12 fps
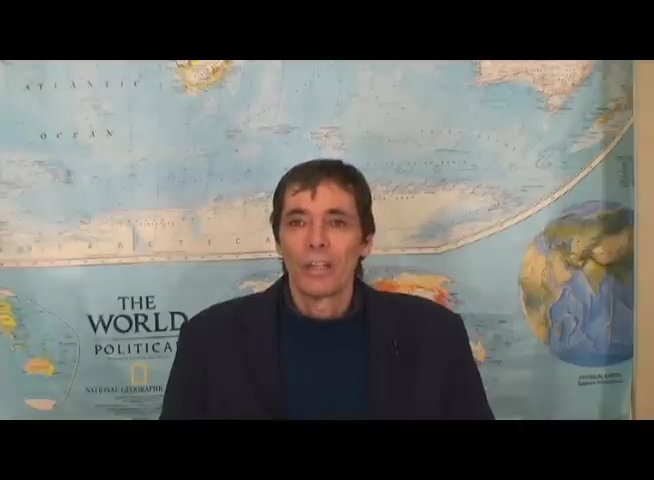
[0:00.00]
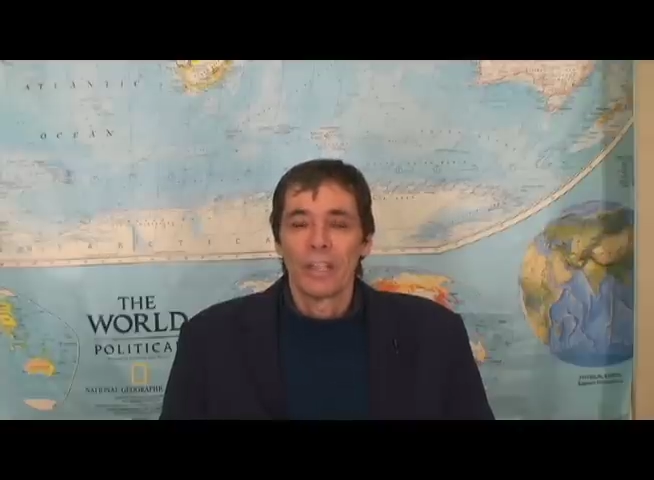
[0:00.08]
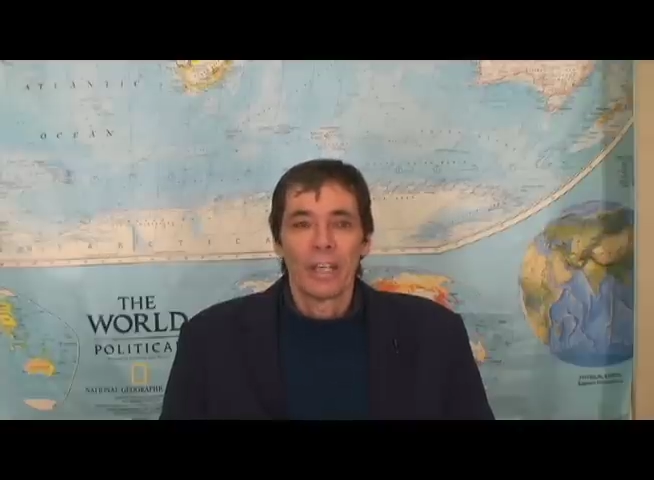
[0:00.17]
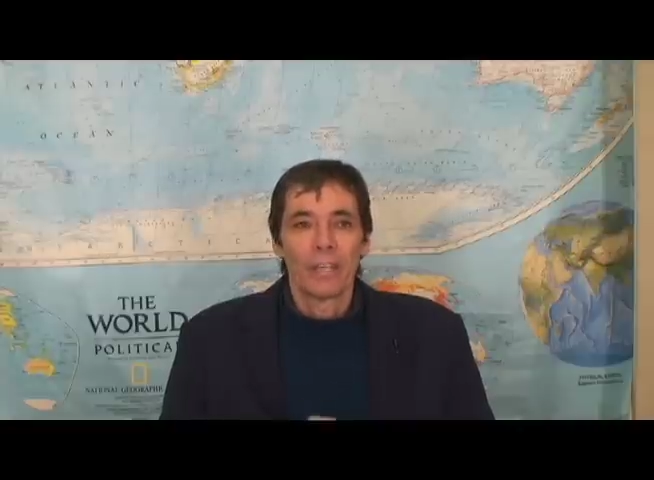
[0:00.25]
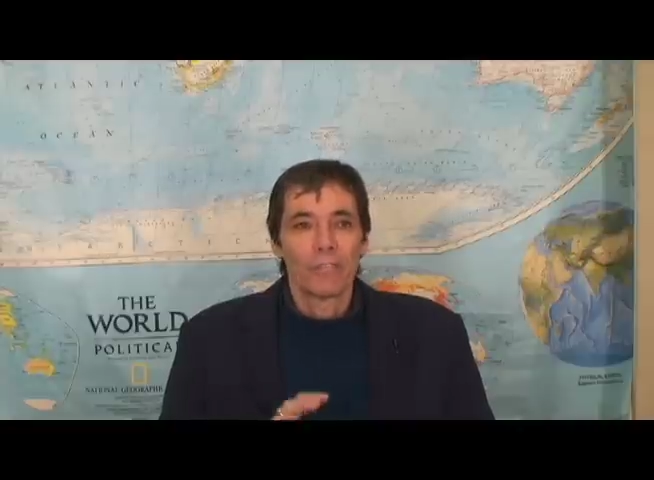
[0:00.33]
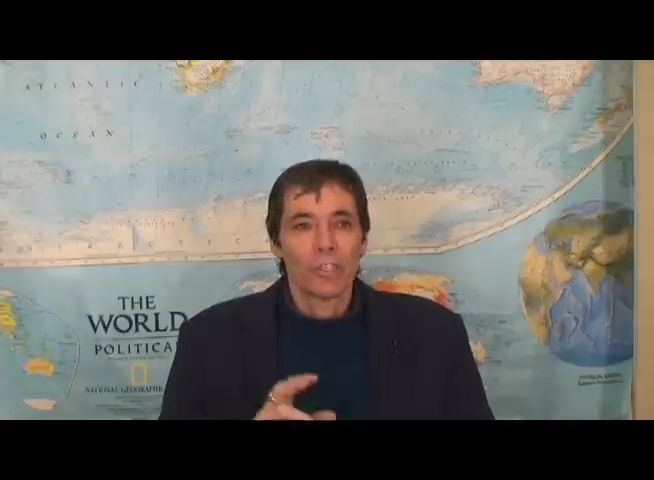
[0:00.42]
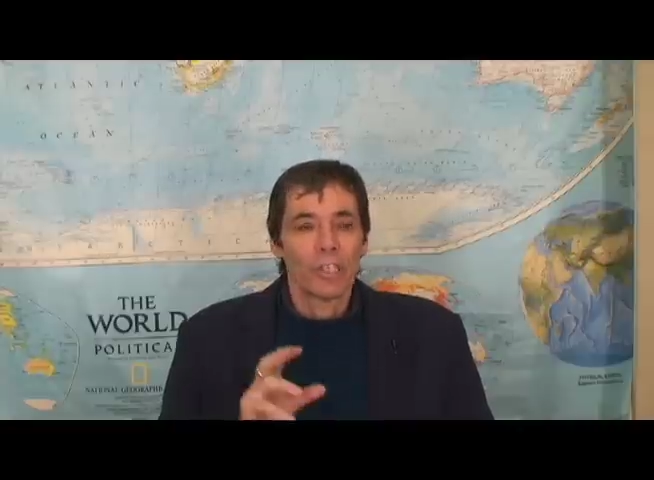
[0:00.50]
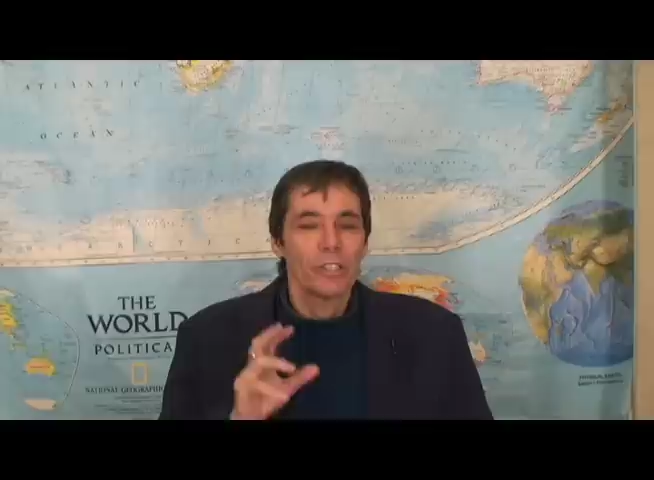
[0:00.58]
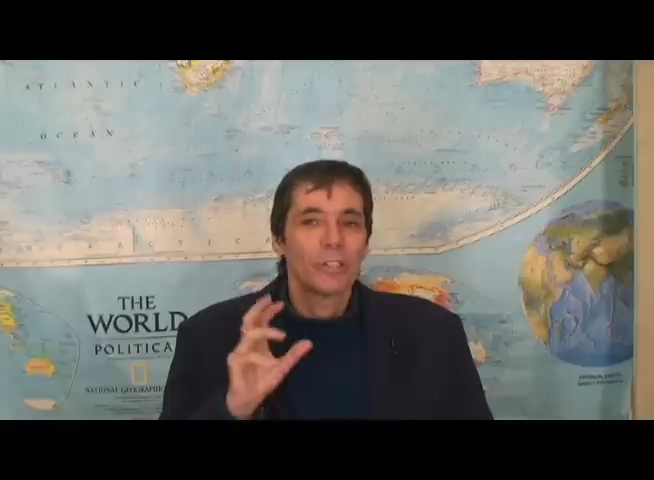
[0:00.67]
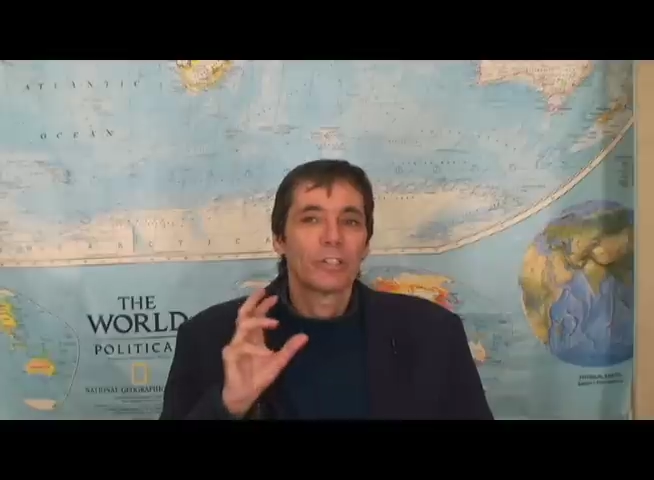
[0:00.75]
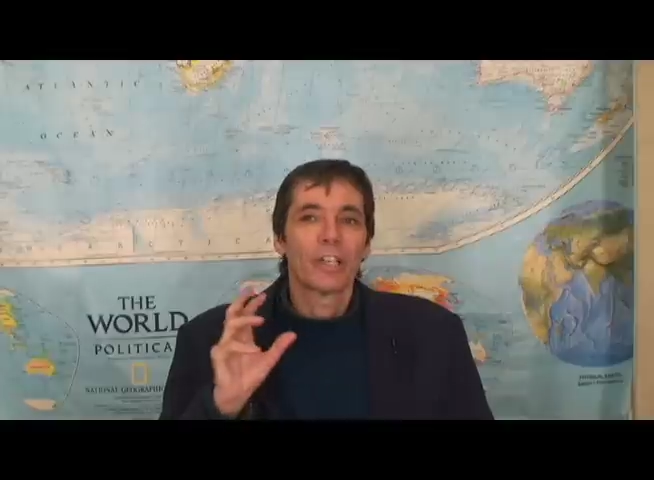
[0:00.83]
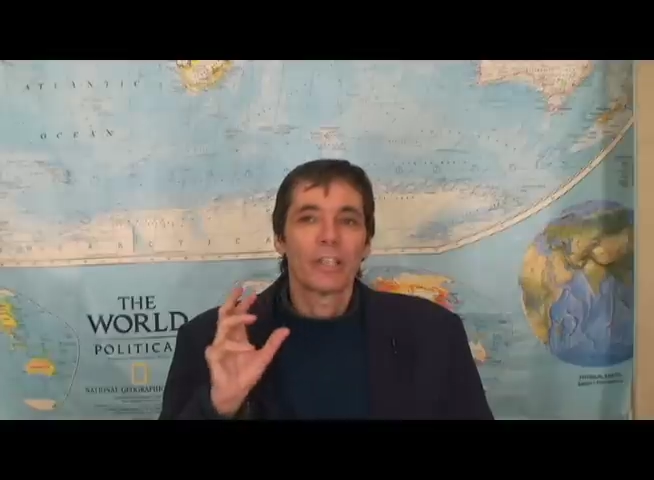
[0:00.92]
they have
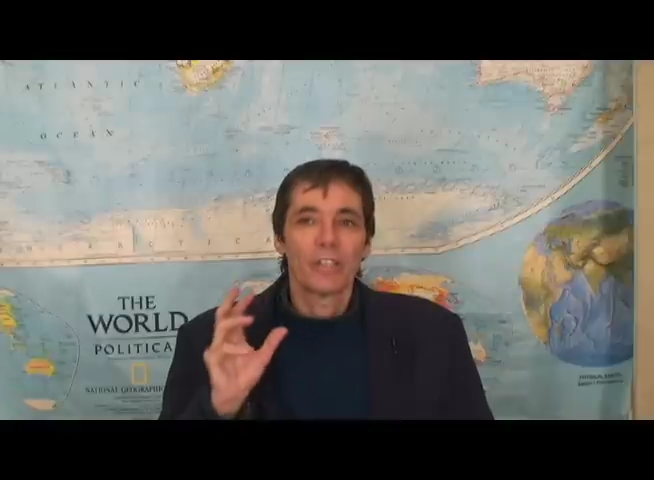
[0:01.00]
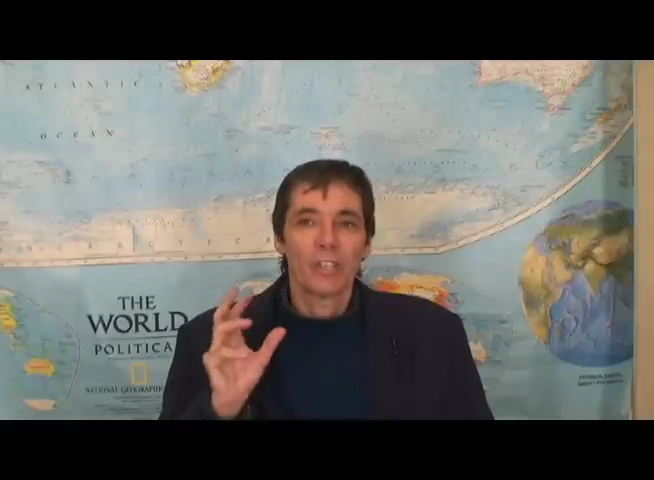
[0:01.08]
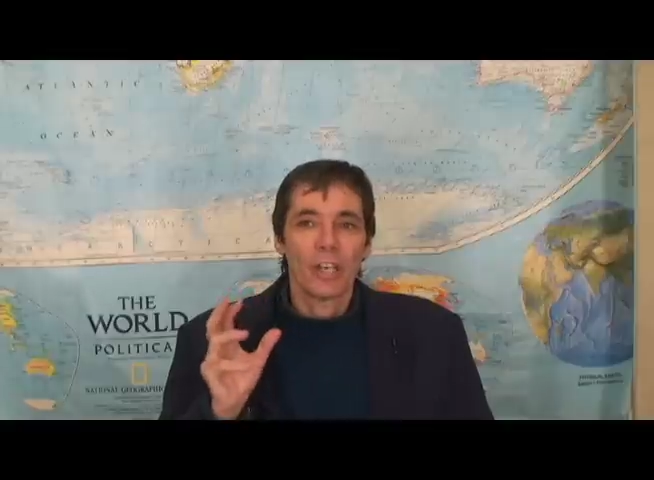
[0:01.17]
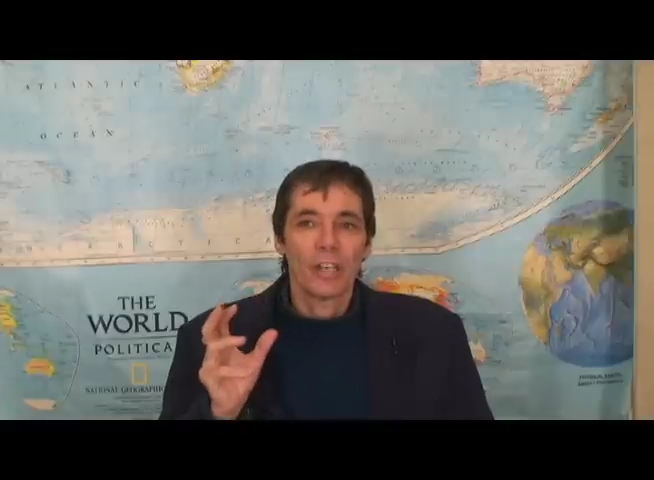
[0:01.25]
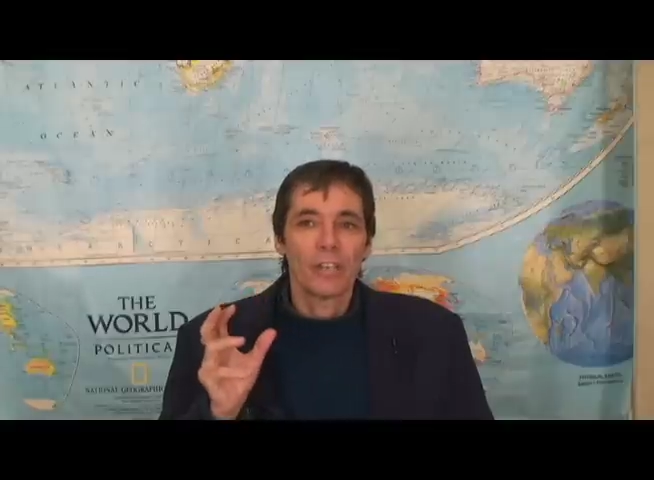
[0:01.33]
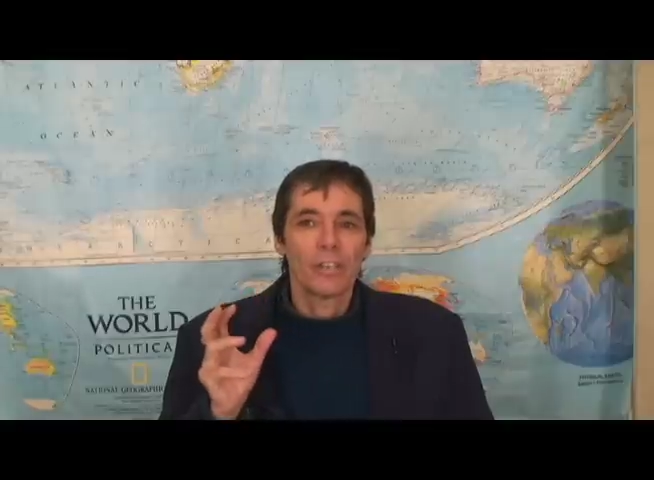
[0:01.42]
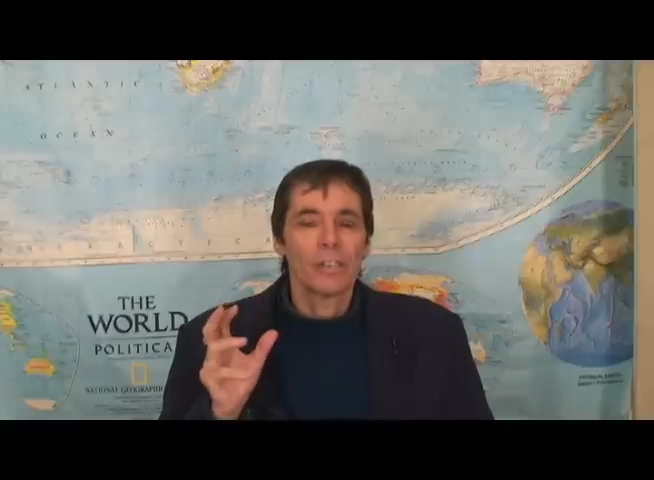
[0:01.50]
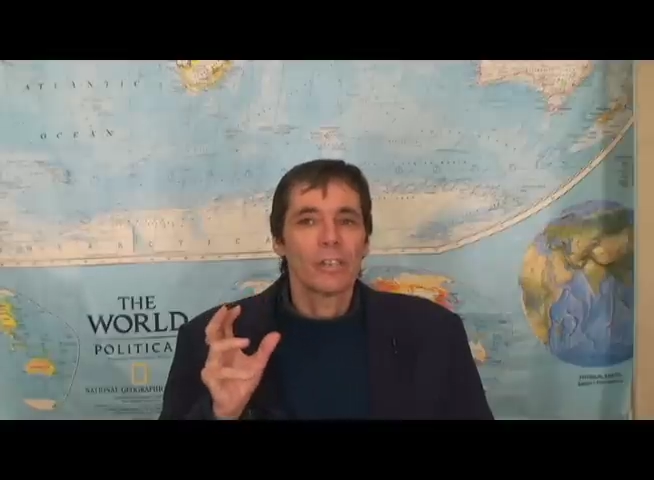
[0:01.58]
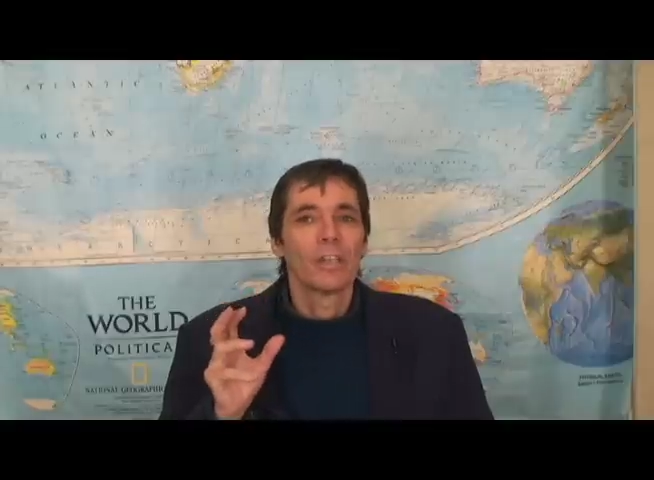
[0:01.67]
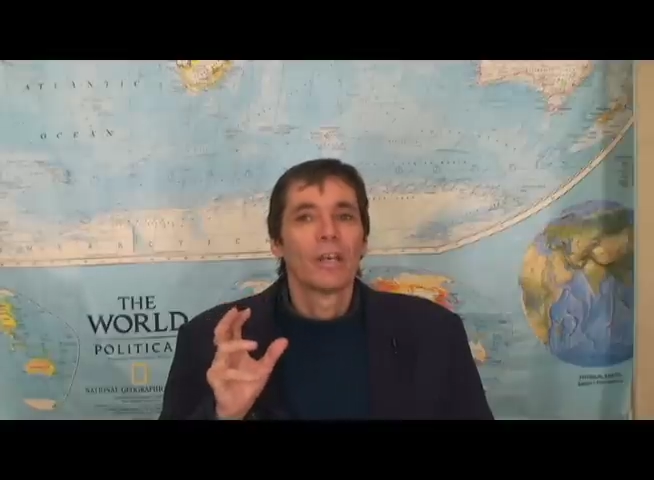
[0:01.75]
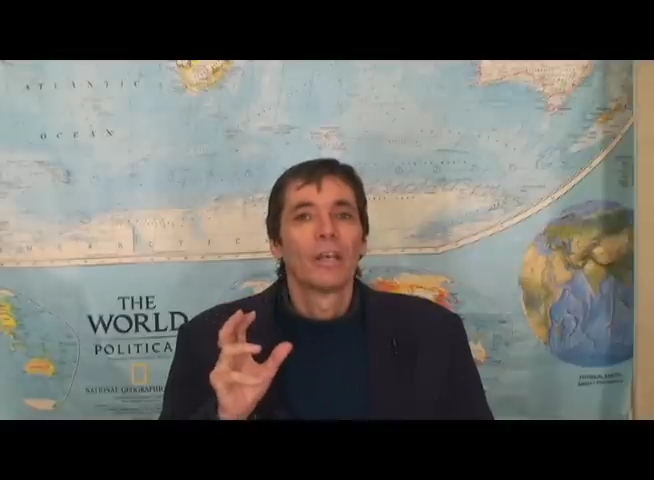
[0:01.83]
just the right size,